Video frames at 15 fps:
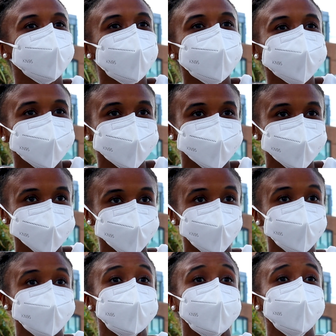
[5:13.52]
love is,
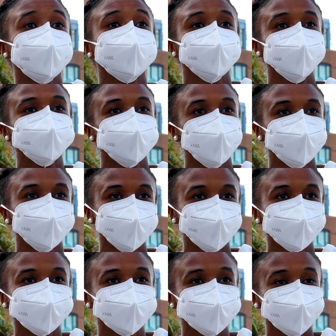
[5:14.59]
what care for each other
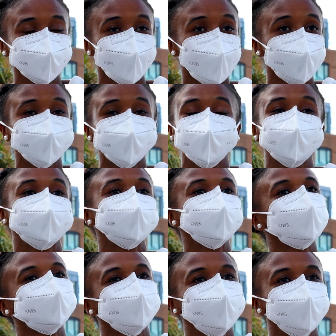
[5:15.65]
is, and to
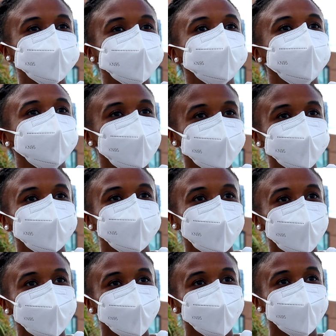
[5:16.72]
succeed as a nation because of that.